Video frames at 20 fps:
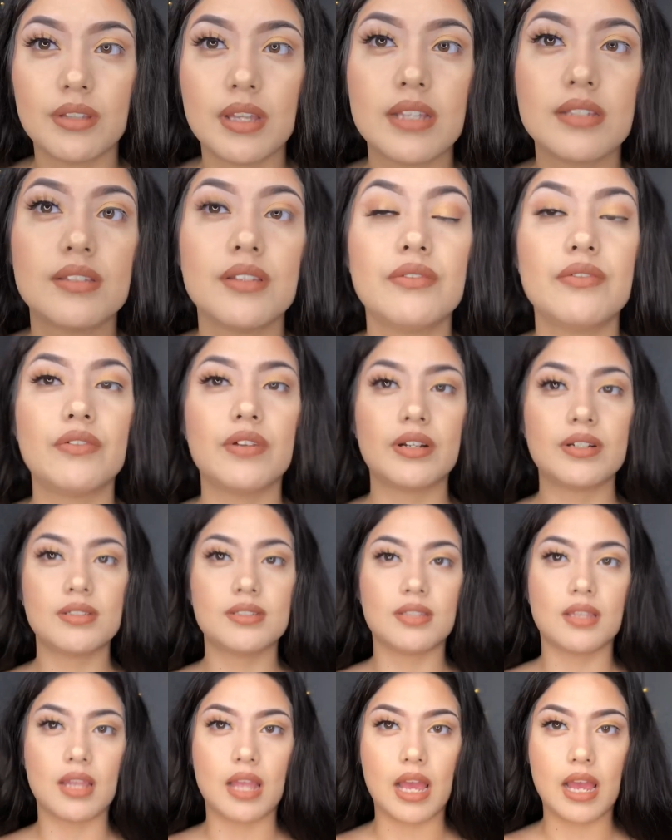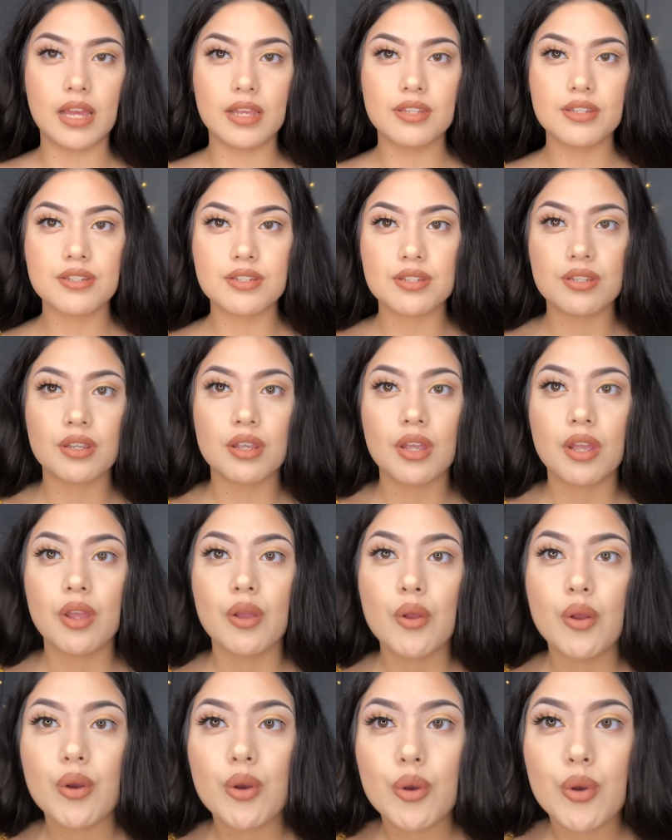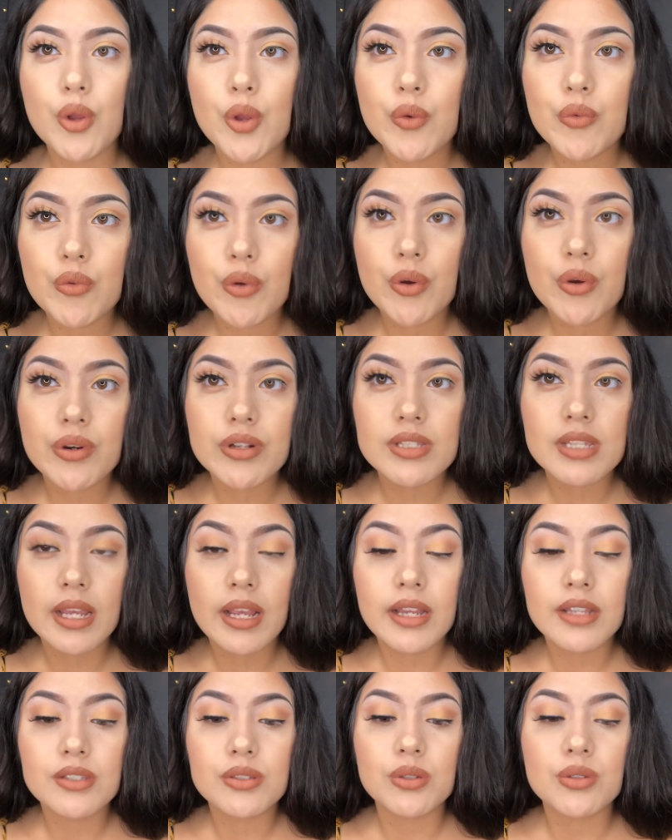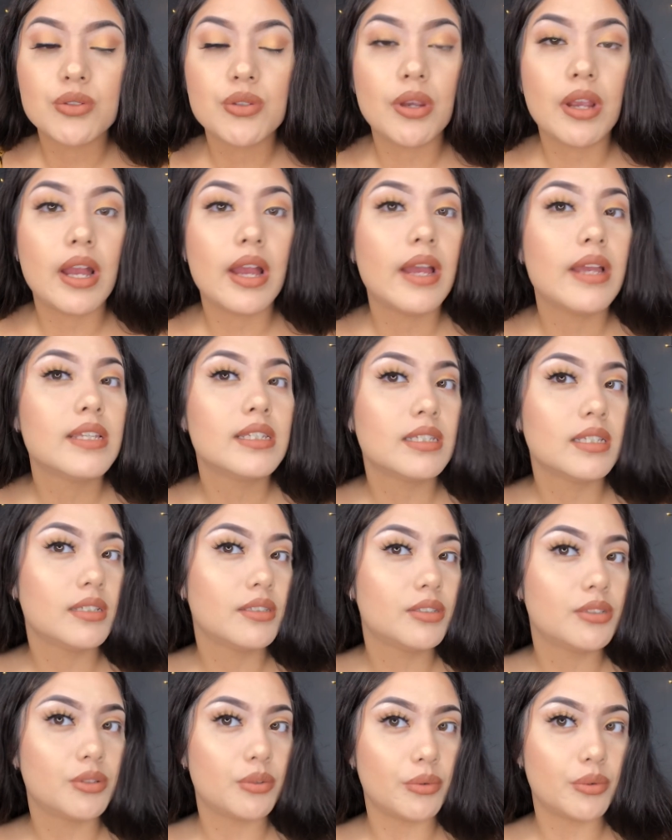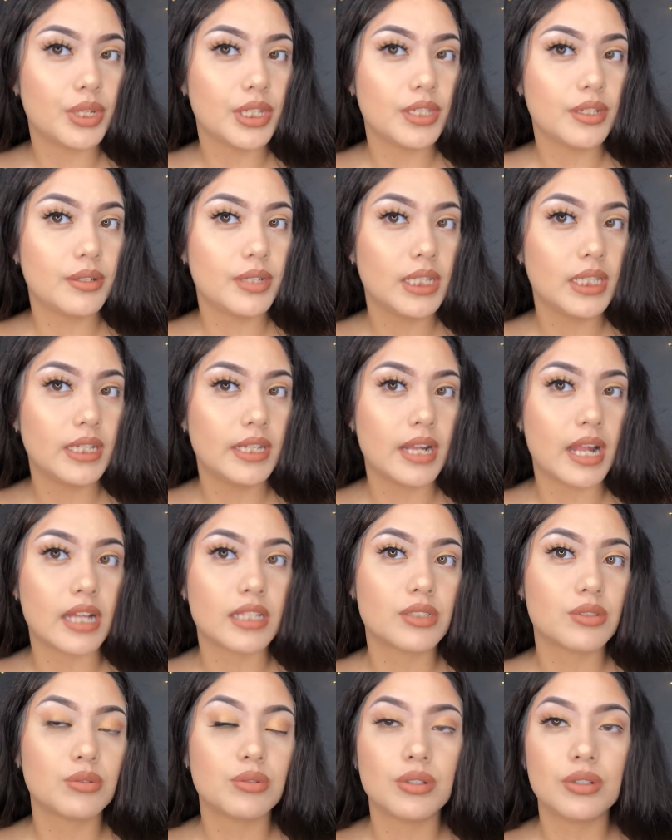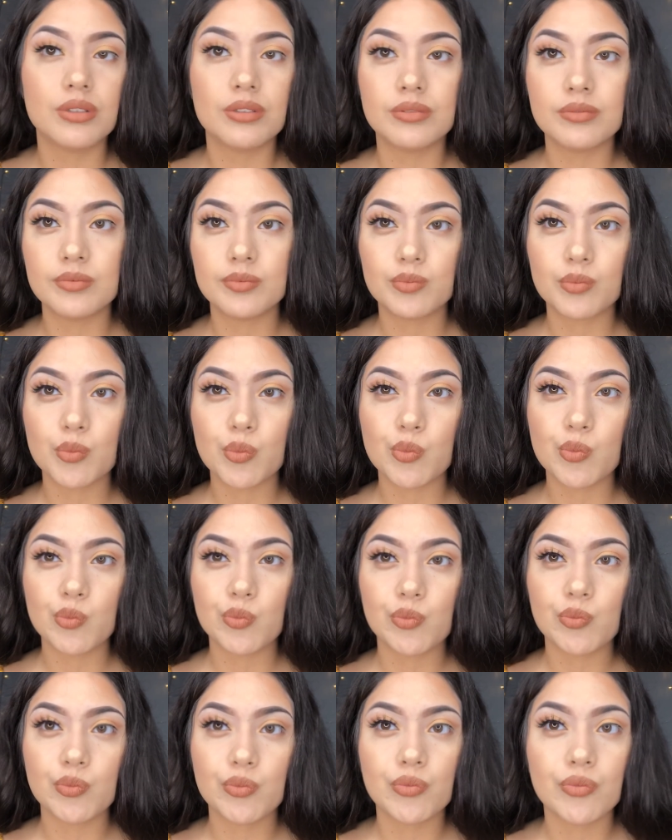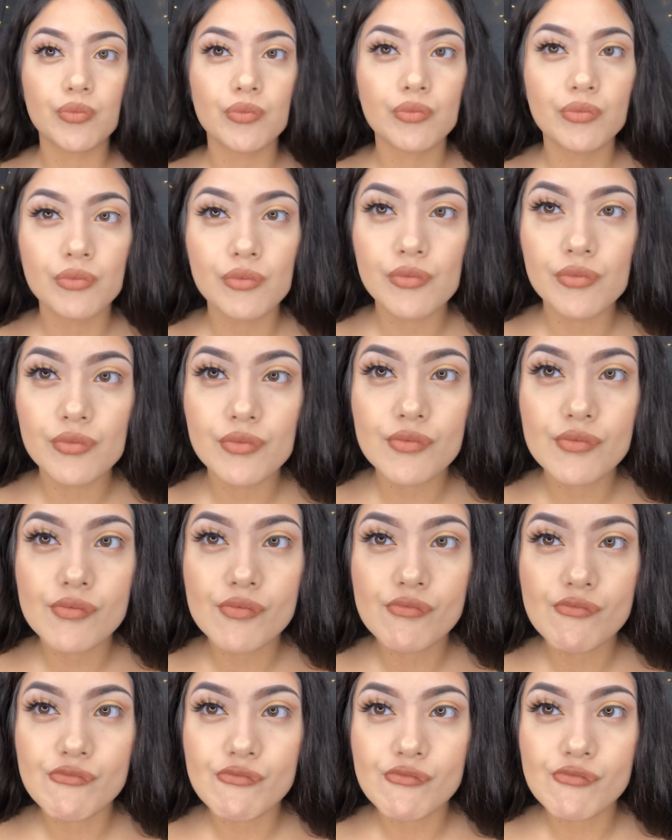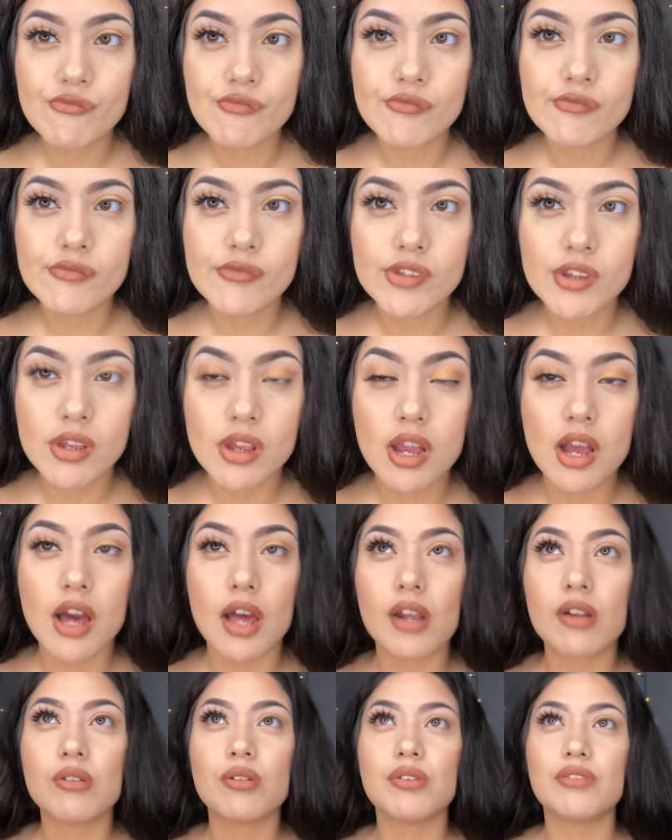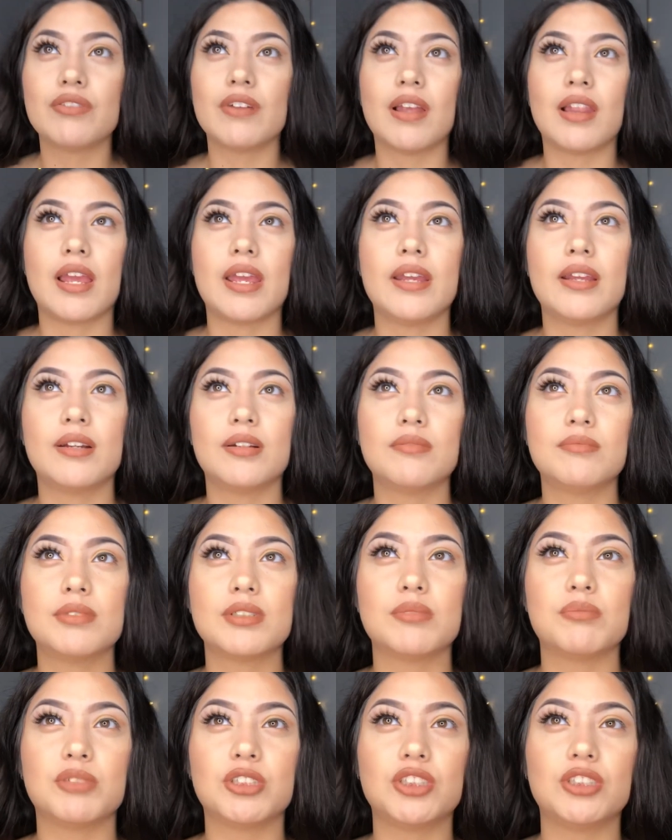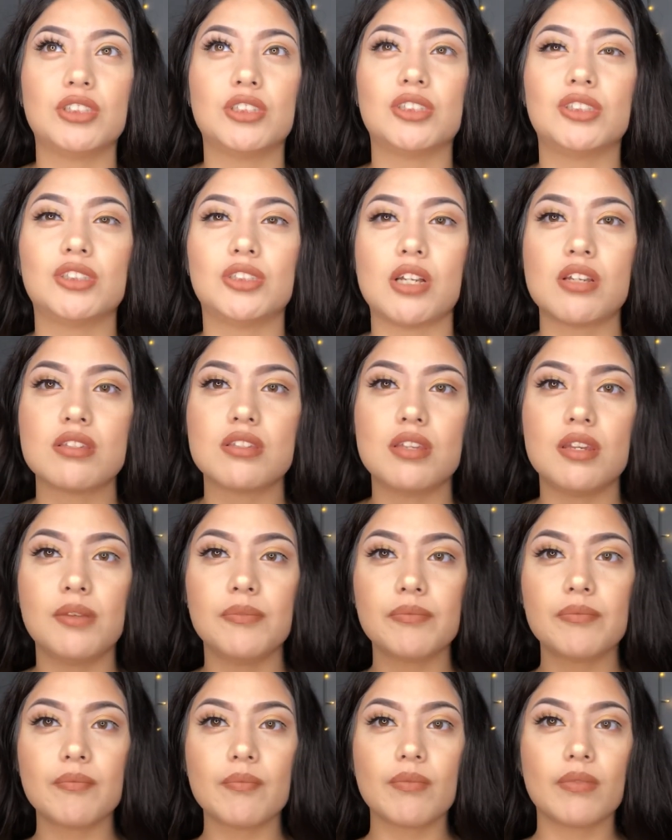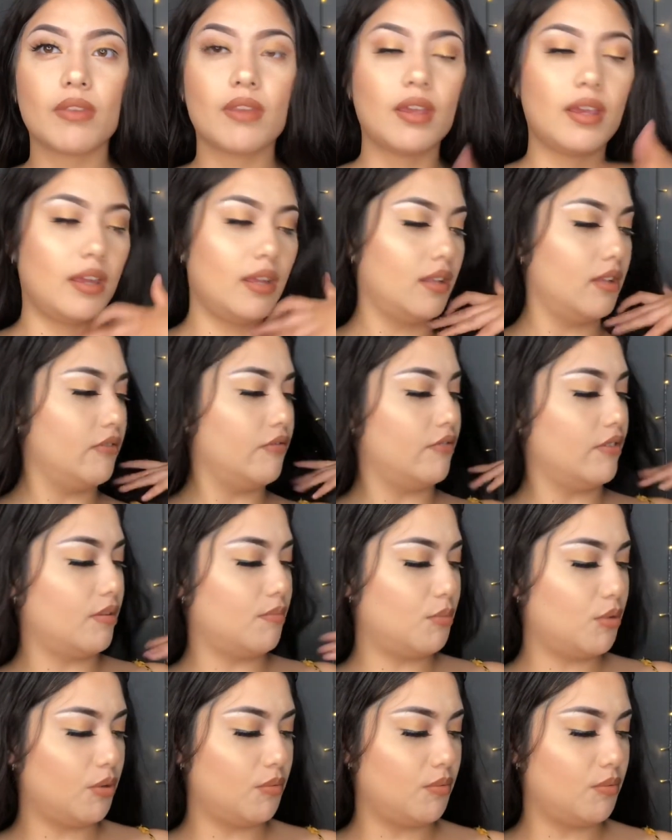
That's the first lash. Of course, like I told you guys, it's really natural. I don't know if I like them as much as the Saucy and the footwear